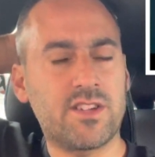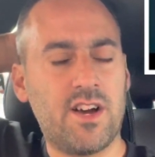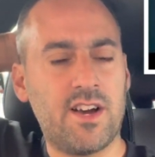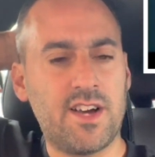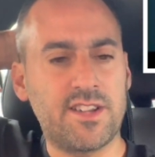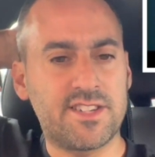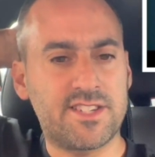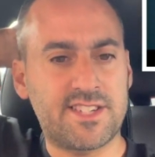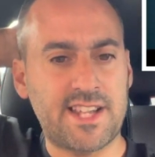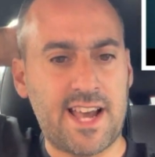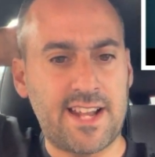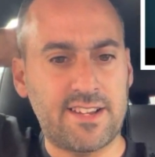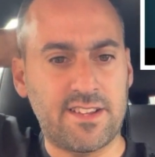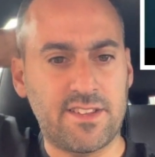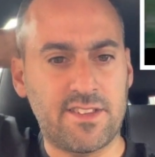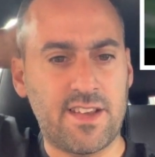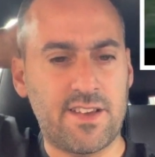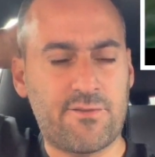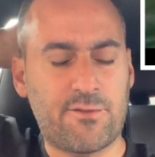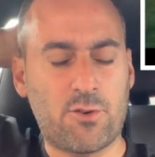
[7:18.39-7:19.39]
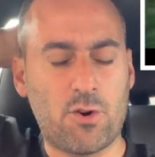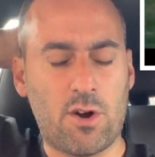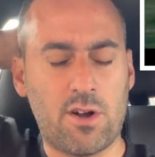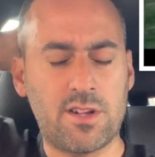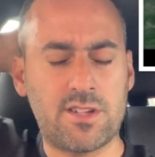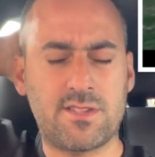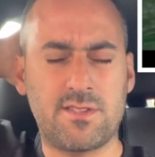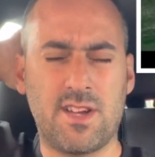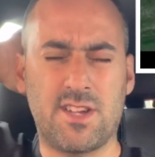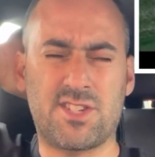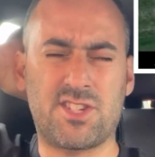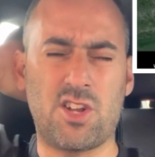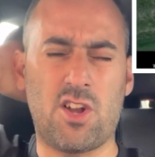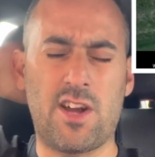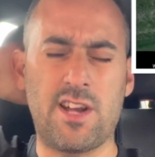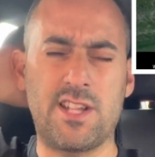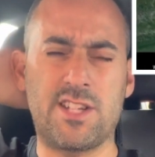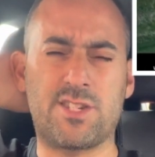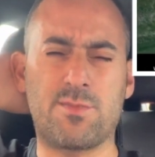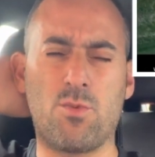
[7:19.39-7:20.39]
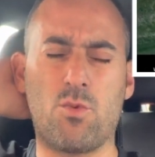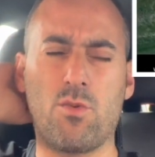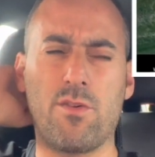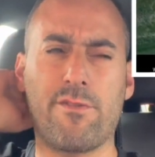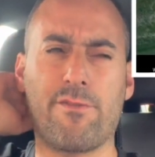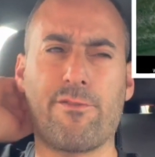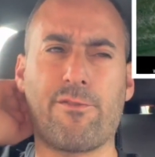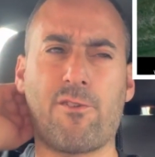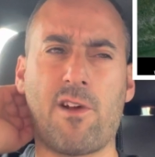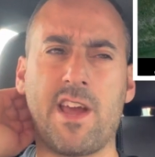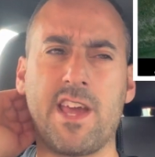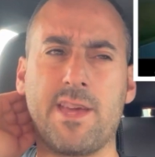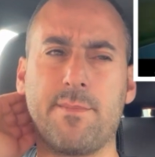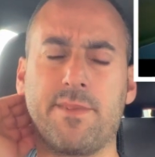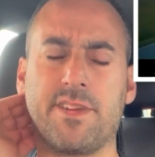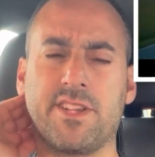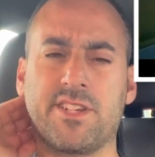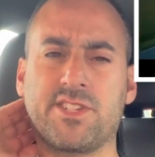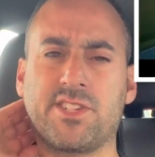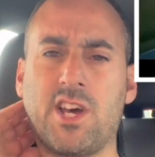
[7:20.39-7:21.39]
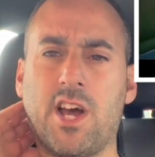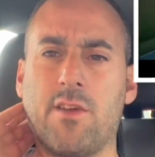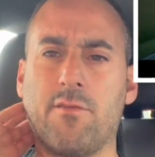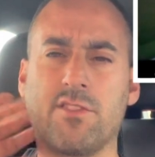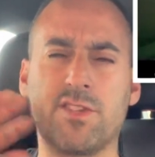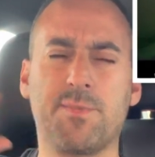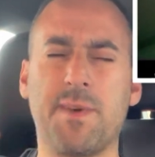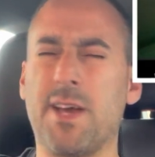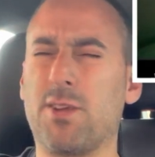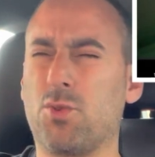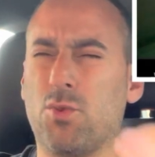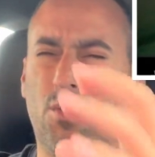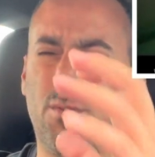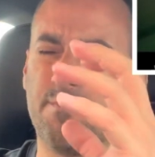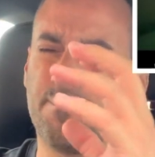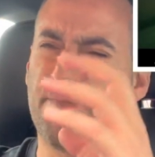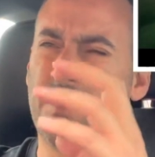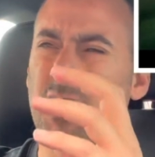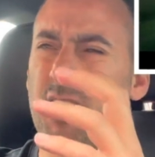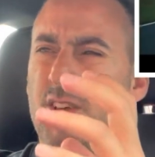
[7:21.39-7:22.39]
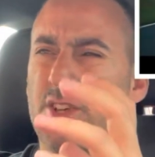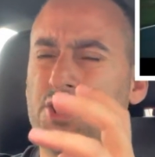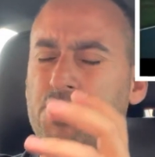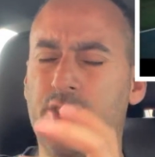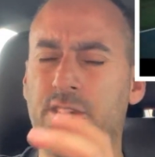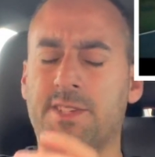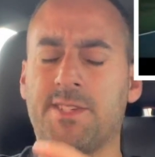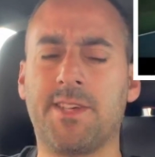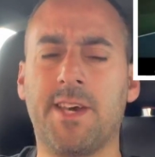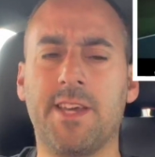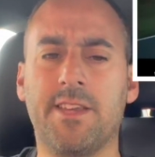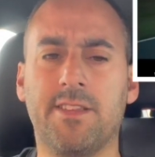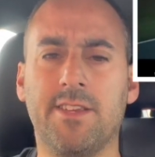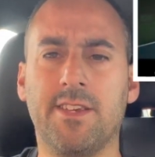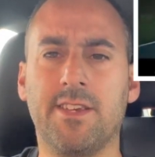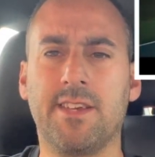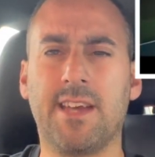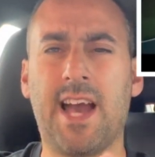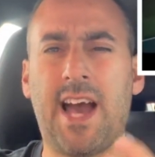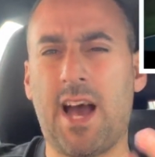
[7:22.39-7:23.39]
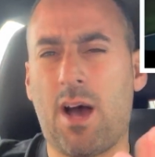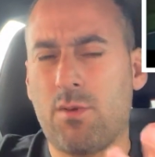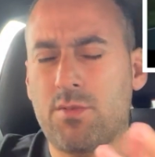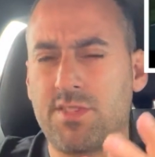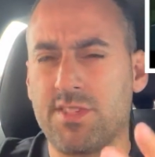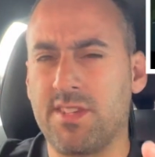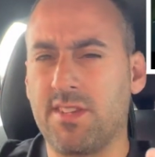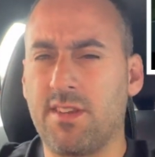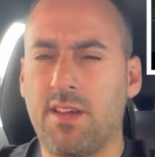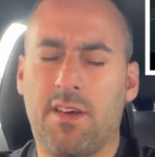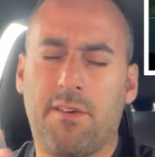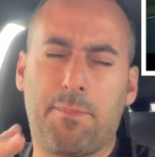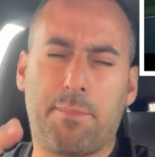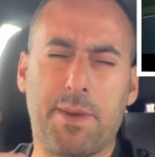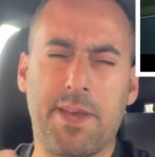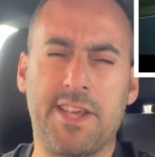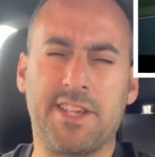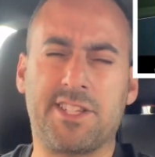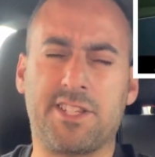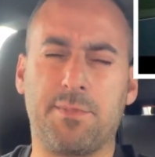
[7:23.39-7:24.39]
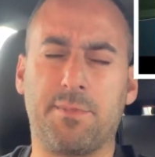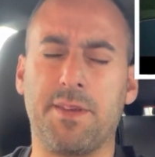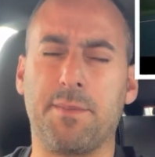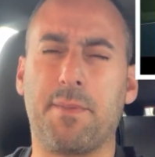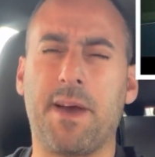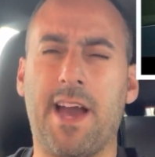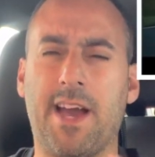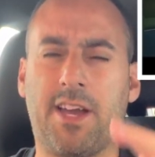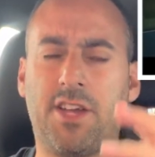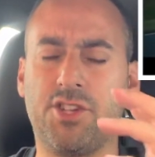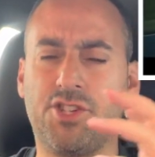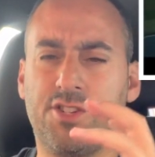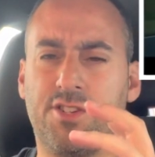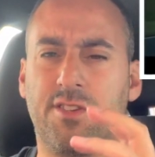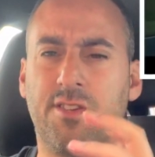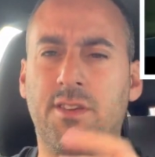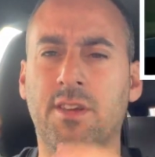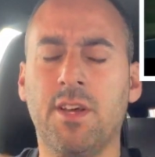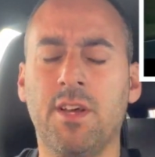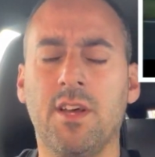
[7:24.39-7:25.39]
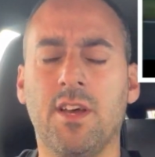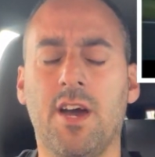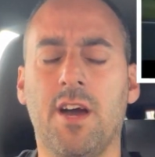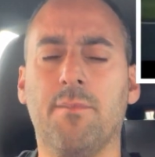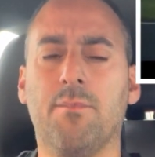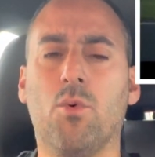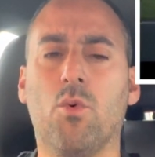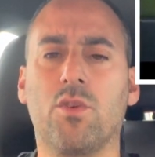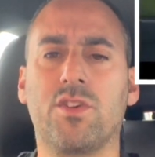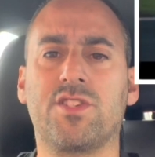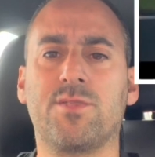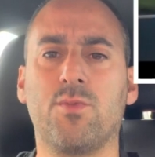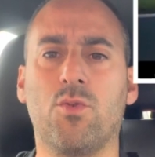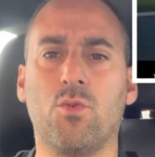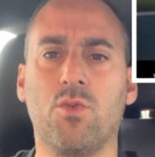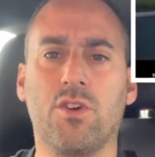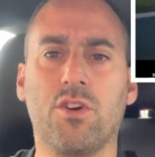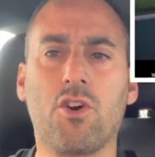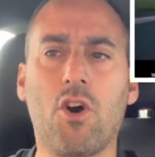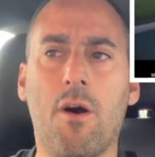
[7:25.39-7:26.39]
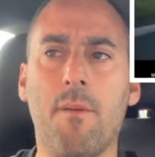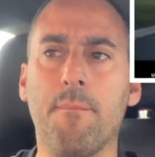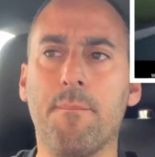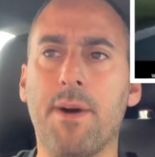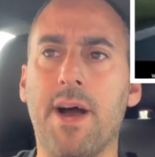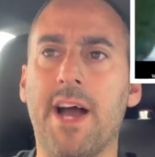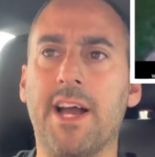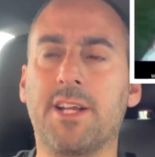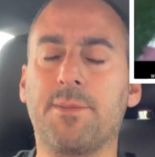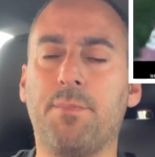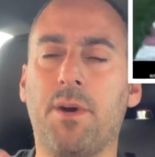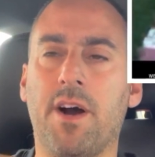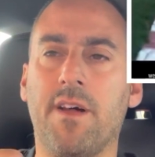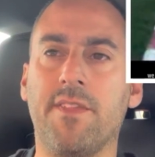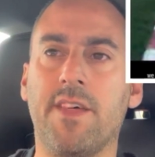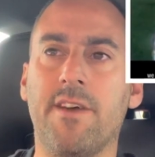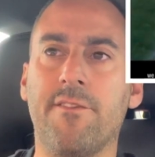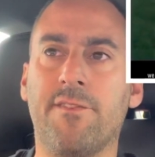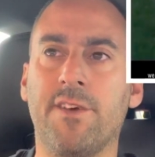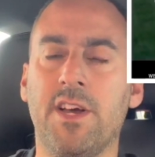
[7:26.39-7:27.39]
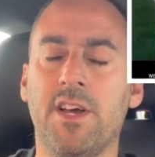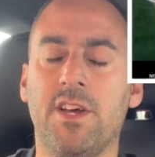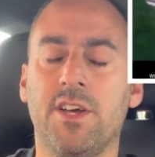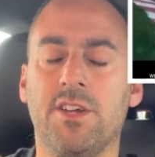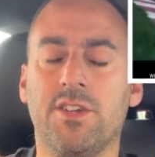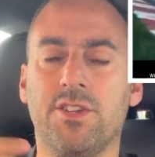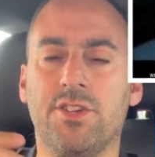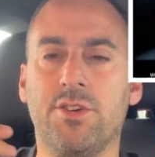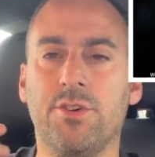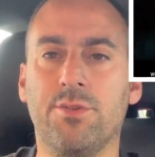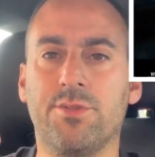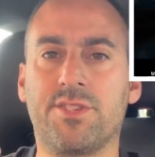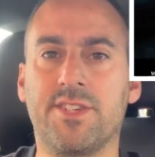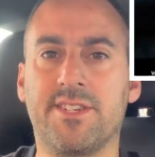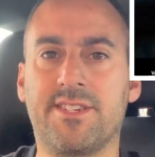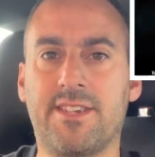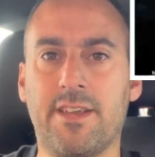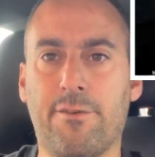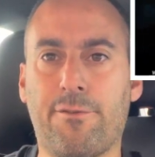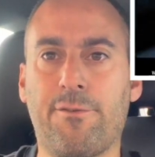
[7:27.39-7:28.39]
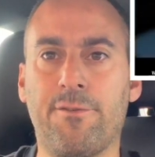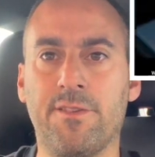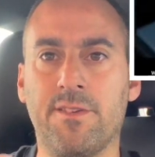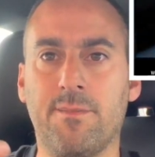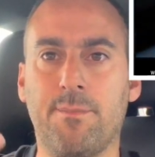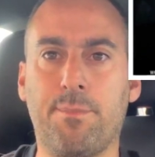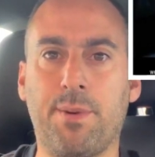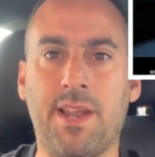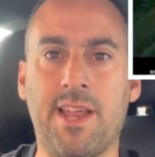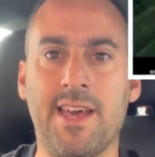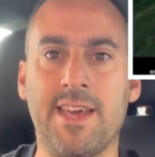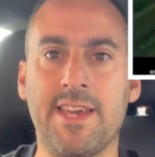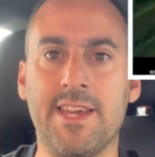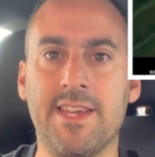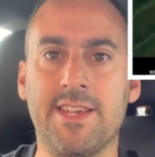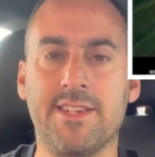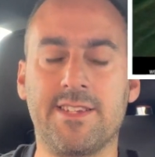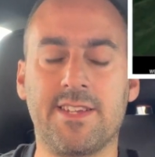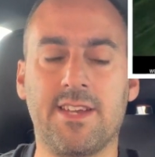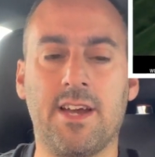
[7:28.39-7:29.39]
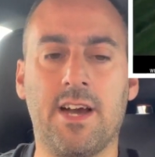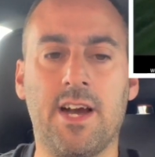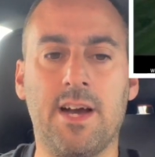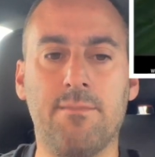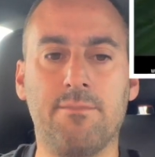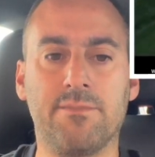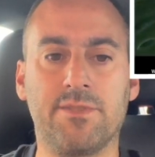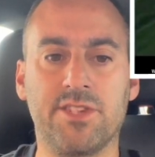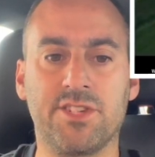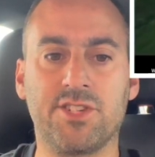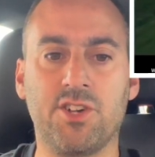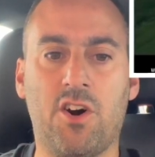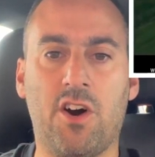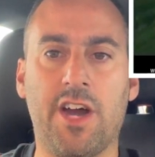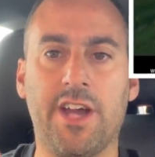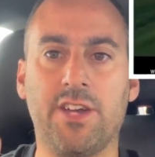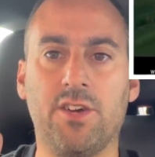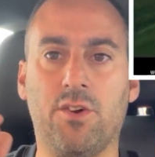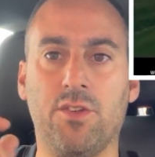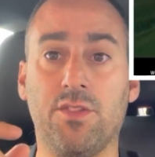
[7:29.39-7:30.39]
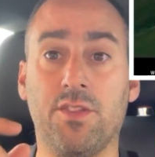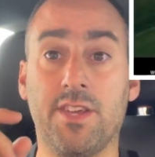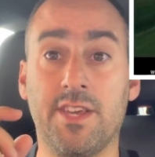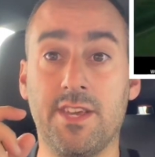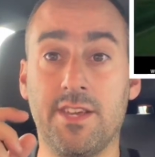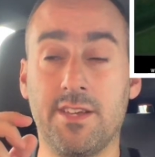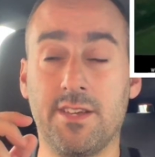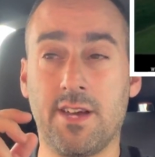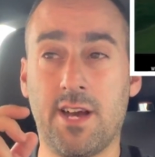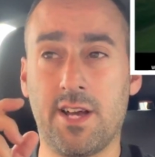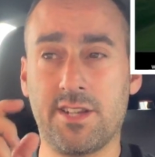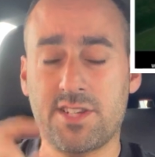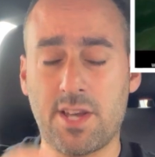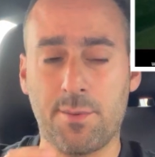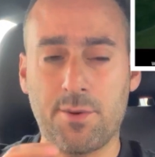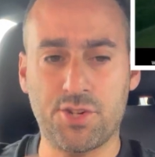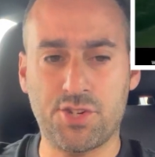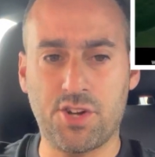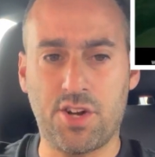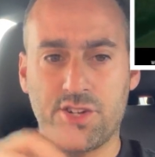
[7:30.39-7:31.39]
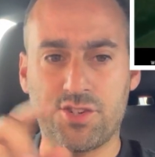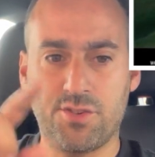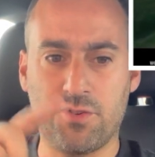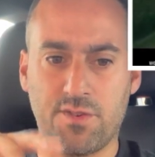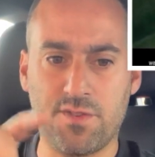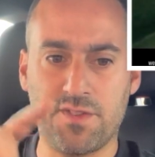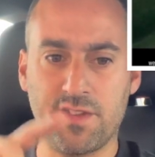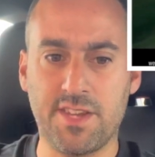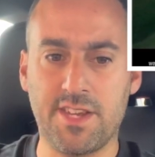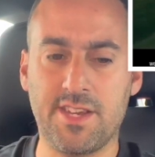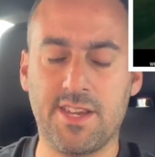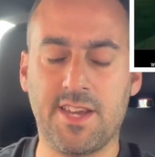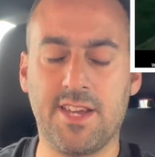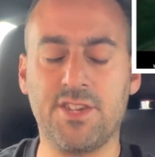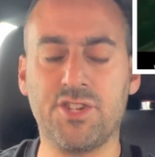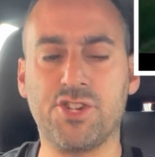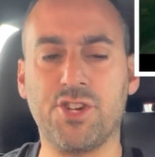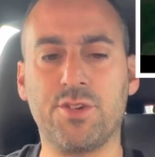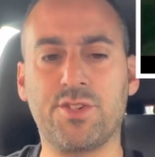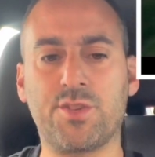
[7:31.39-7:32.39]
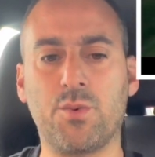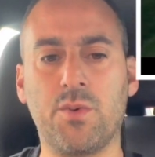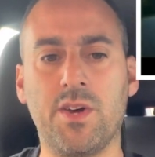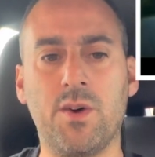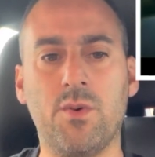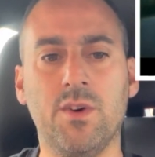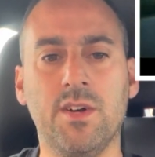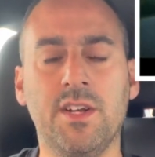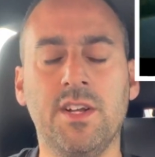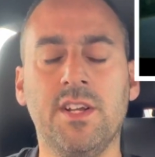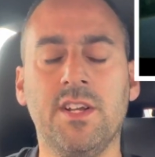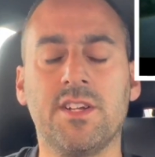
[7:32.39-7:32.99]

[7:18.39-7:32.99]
I understand that they've got a slightly smaller frame in a certain respect, or should I say the housing appears to be packaged and more small and compact, but they've used a different blade design on the turbocharger, on the inducer wheel,